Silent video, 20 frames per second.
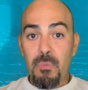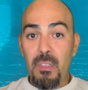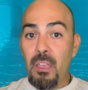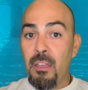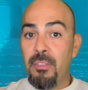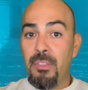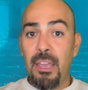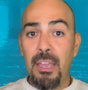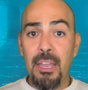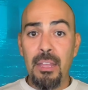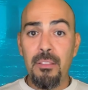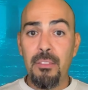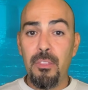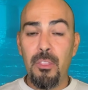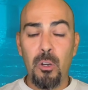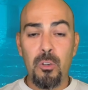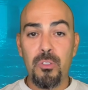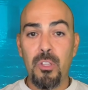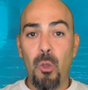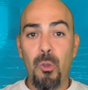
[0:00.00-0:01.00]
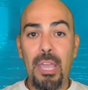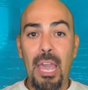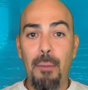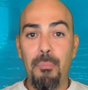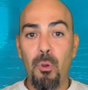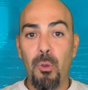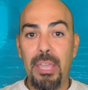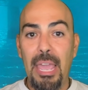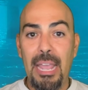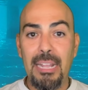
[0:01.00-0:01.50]
then there's no
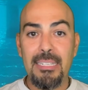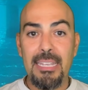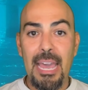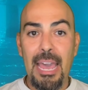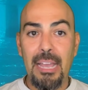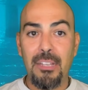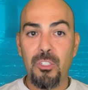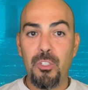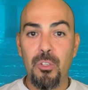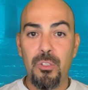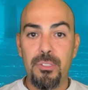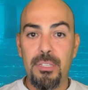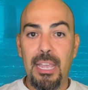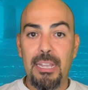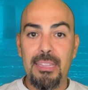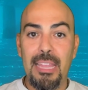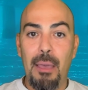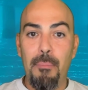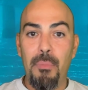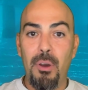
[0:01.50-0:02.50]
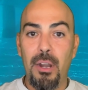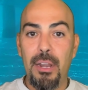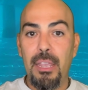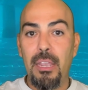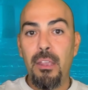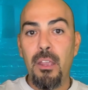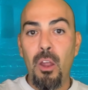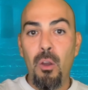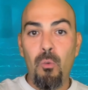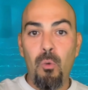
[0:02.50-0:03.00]
capital gain tax. You just take that
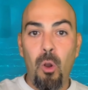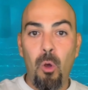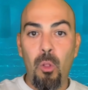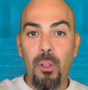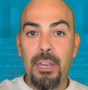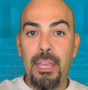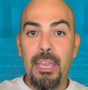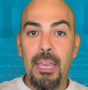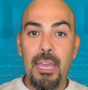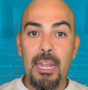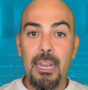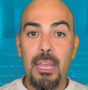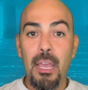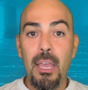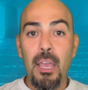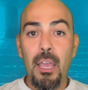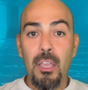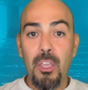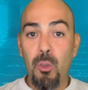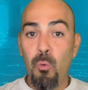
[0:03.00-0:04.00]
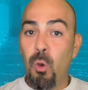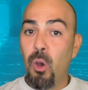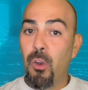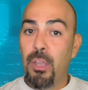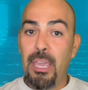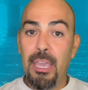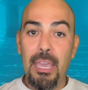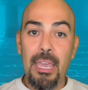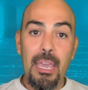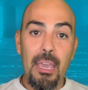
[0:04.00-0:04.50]
money, roll it in. You will
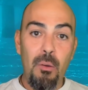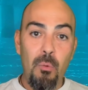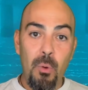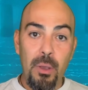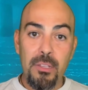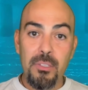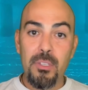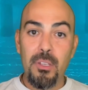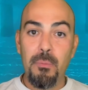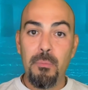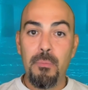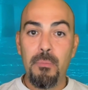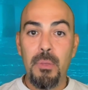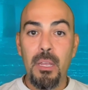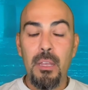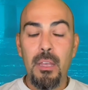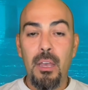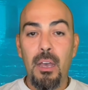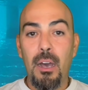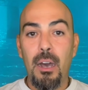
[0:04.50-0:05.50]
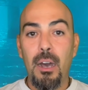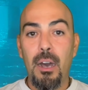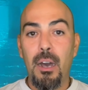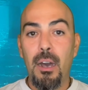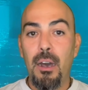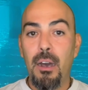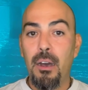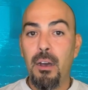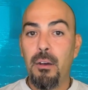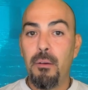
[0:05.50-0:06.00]
get hit with some
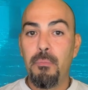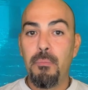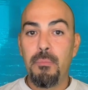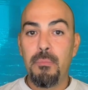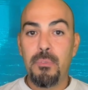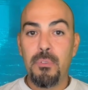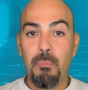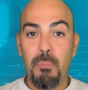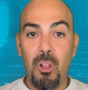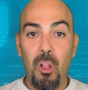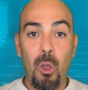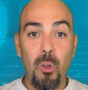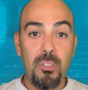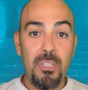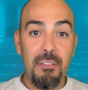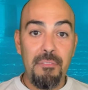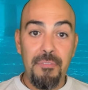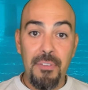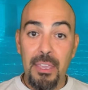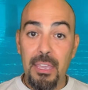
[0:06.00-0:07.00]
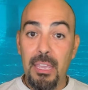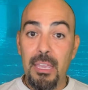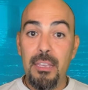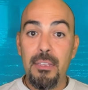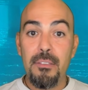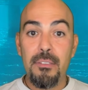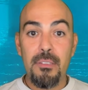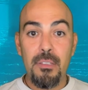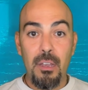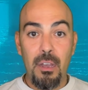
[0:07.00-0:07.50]
closing
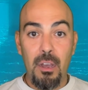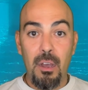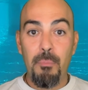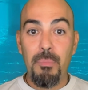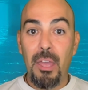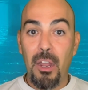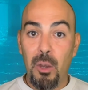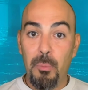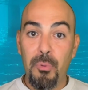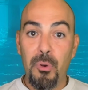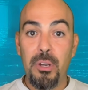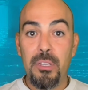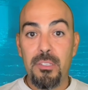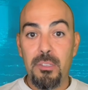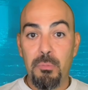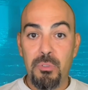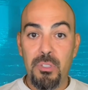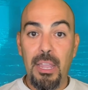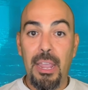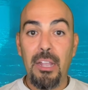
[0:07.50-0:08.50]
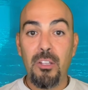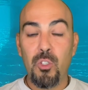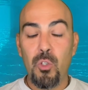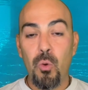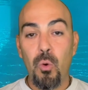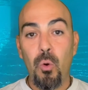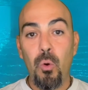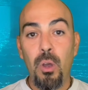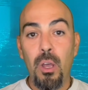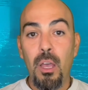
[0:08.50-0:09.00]
fees that are pretty
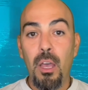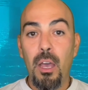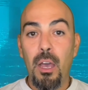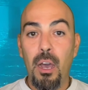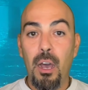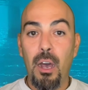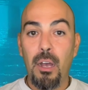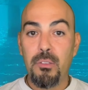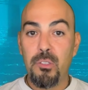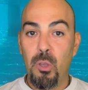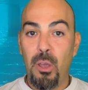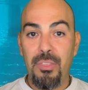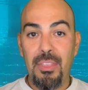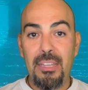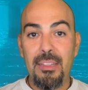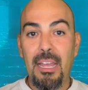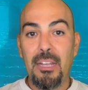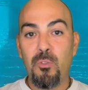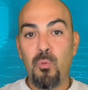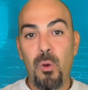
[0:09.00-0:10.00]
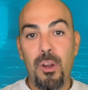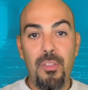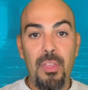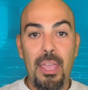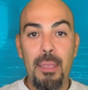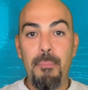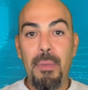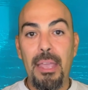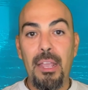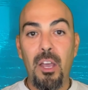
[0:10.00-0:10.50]
substantial. So I think that's where
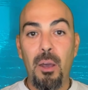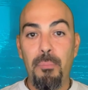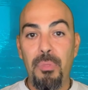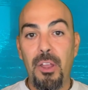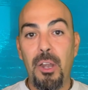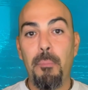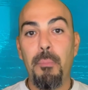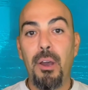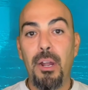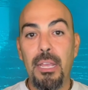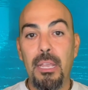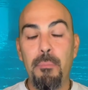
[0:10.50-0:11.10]
they make up their money.